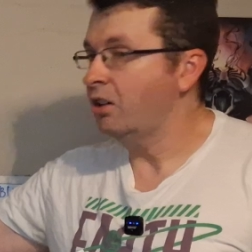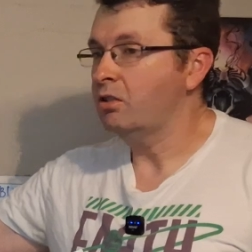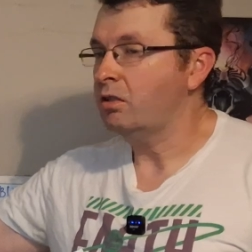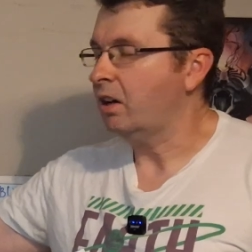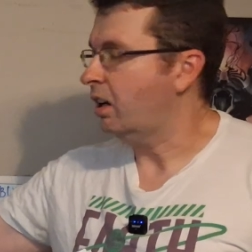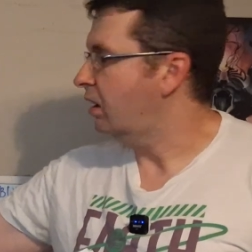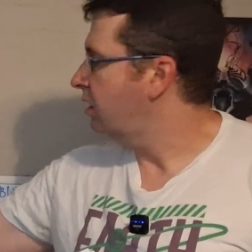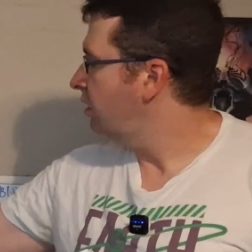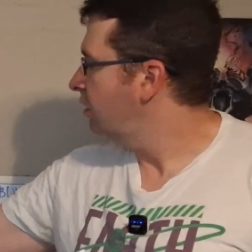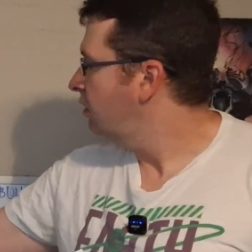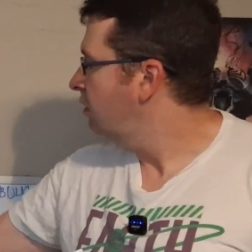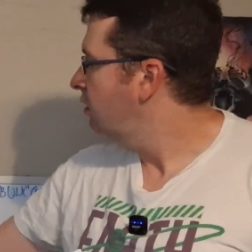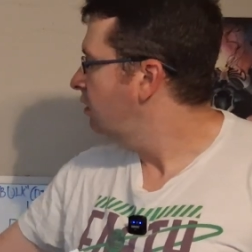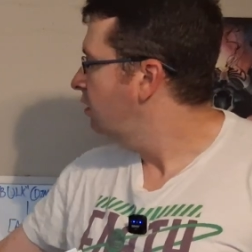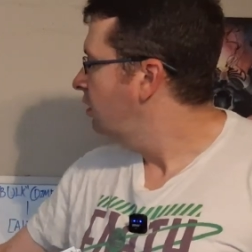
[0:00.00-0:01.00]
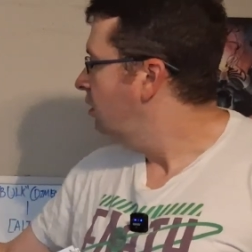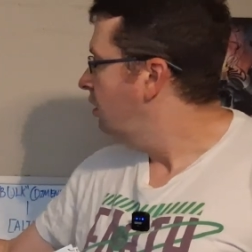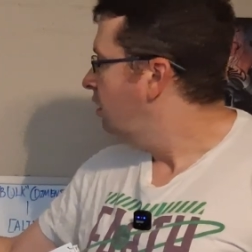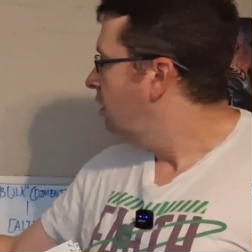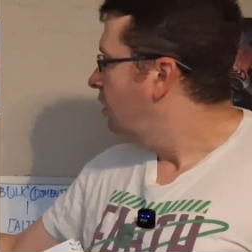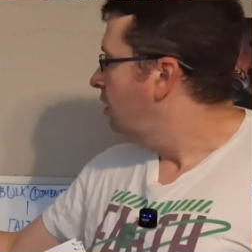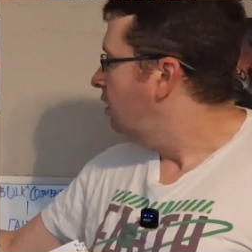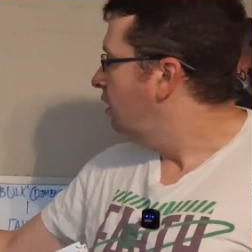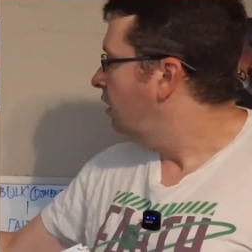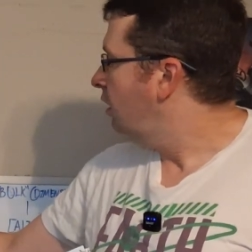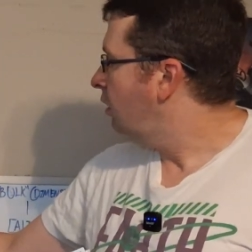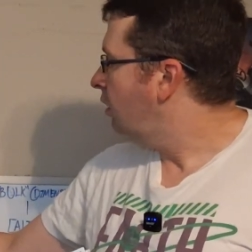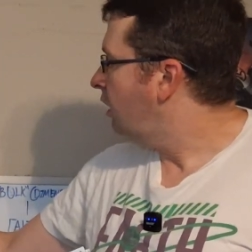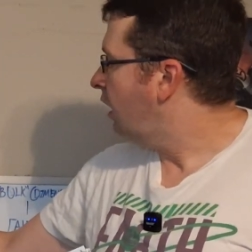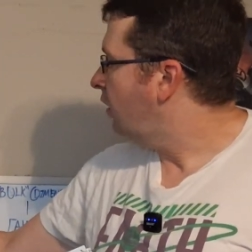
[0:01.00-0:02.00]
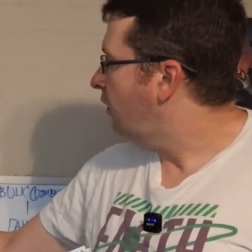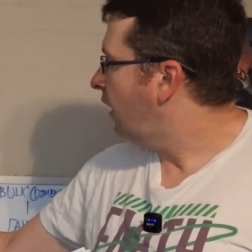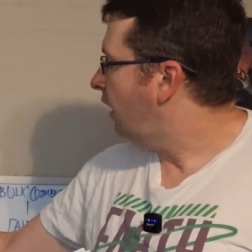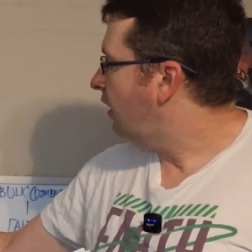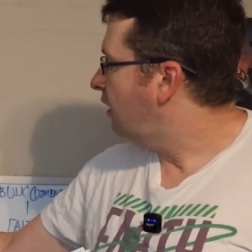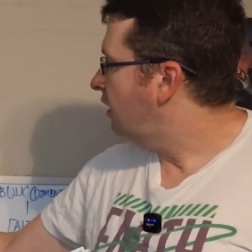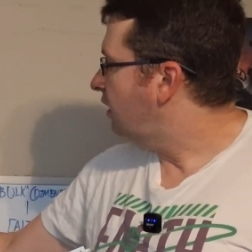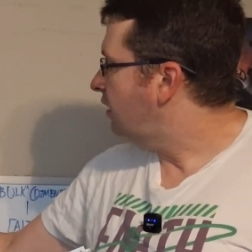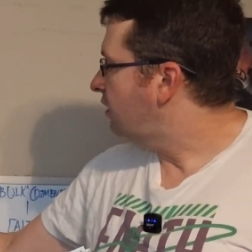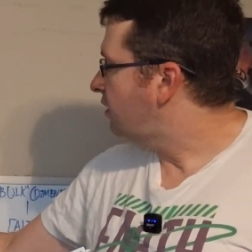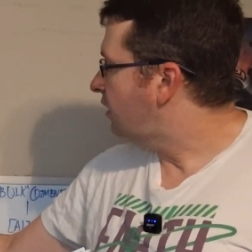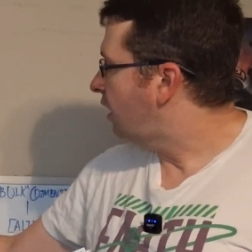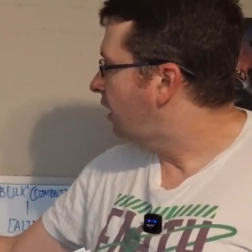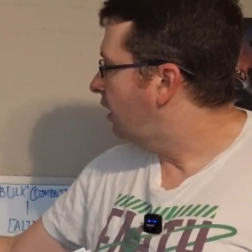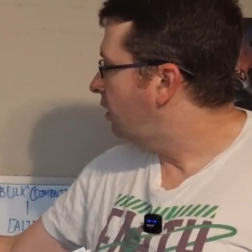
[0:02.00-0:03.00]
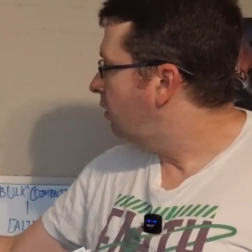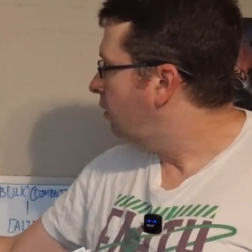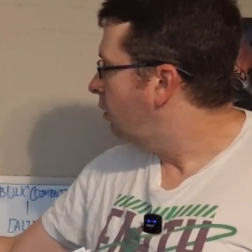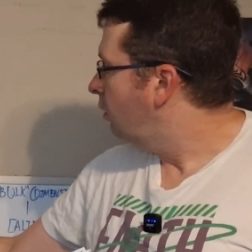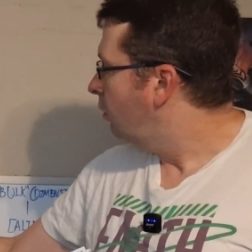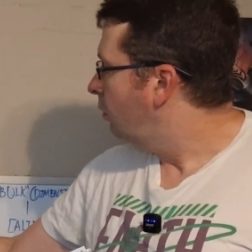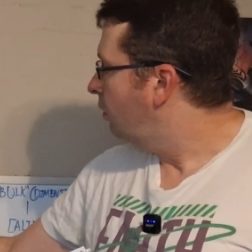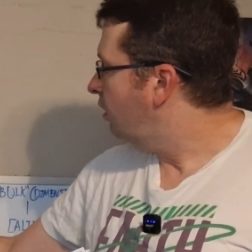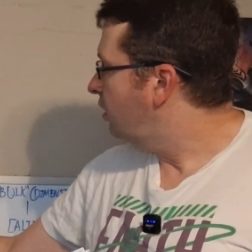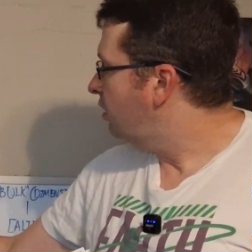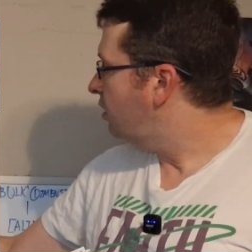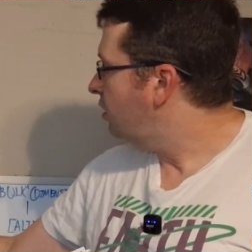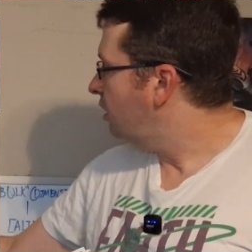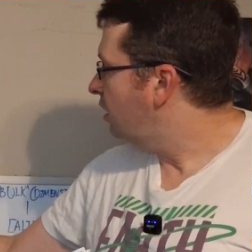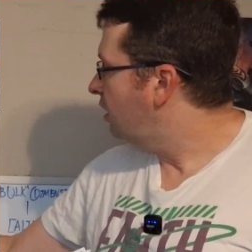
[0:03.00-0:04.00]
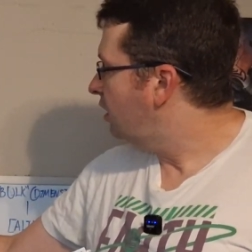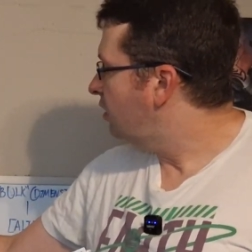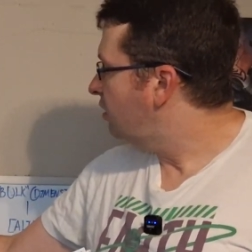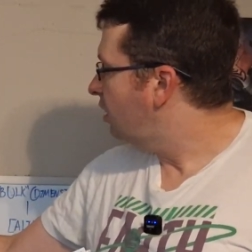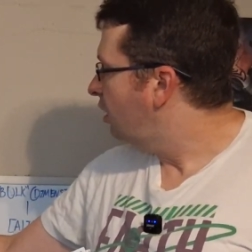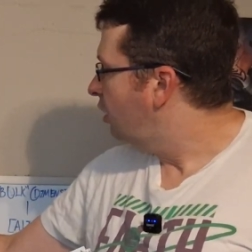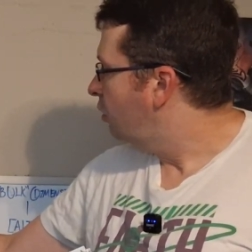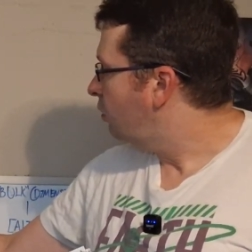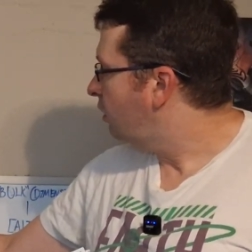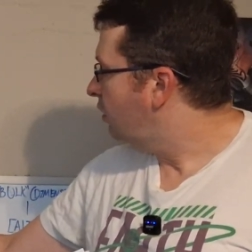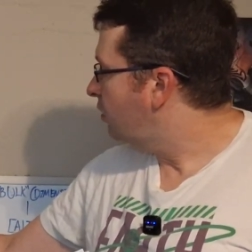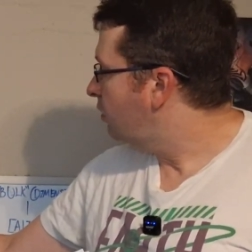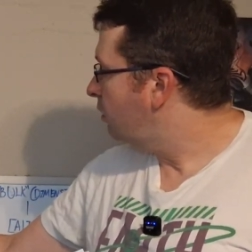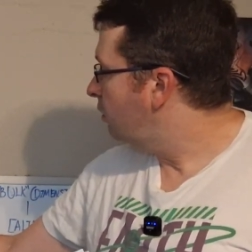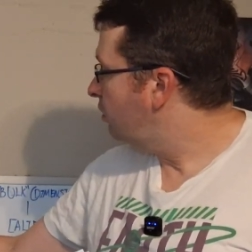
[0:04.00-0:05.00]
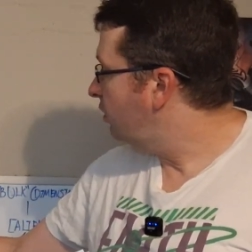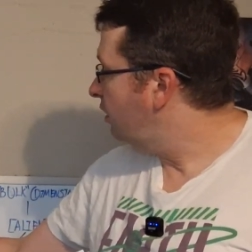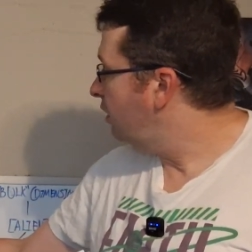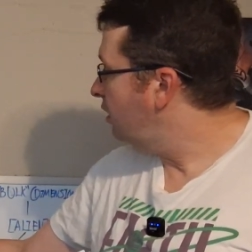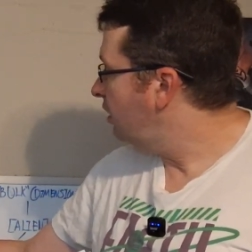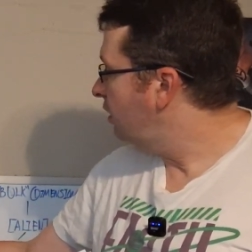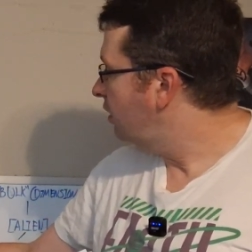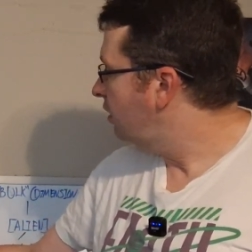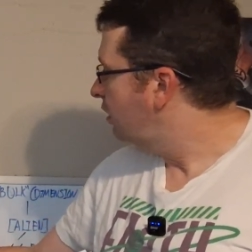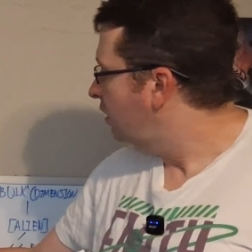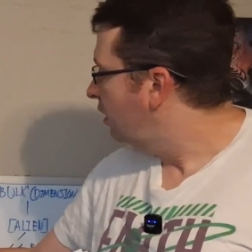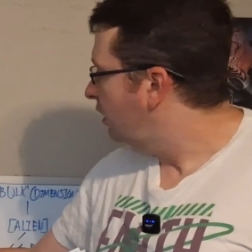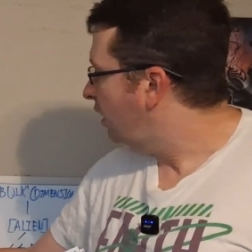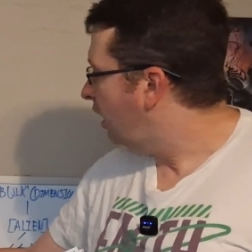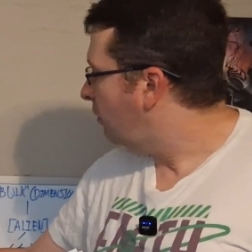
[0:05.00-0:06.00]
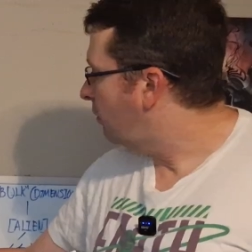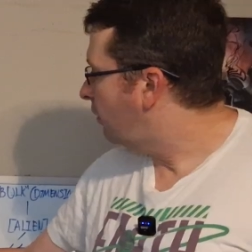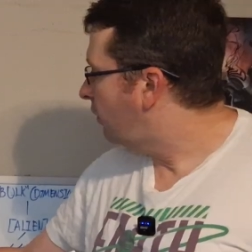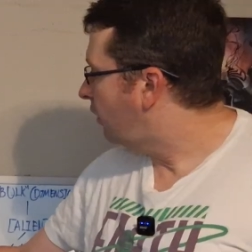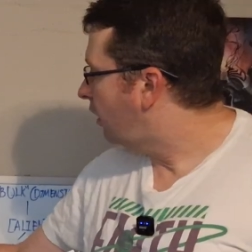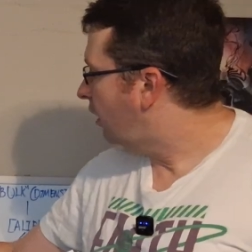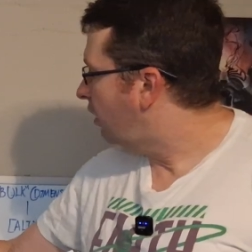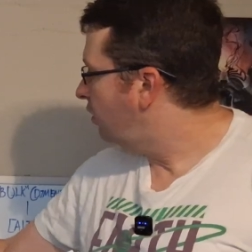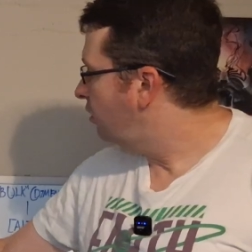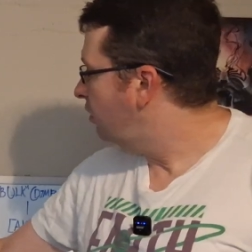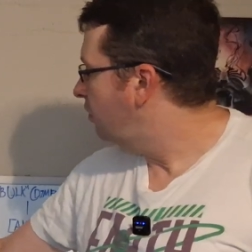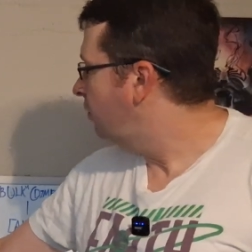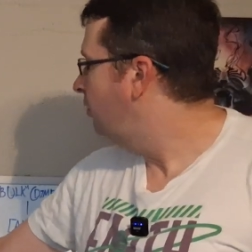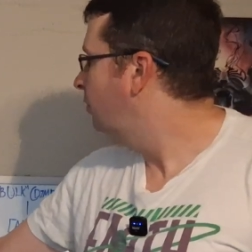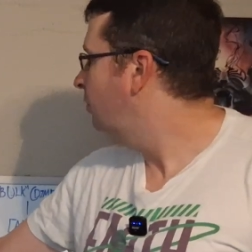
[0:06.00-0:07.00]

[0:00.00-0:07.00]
and dread. Here you have alien side, which is translucent camouflage.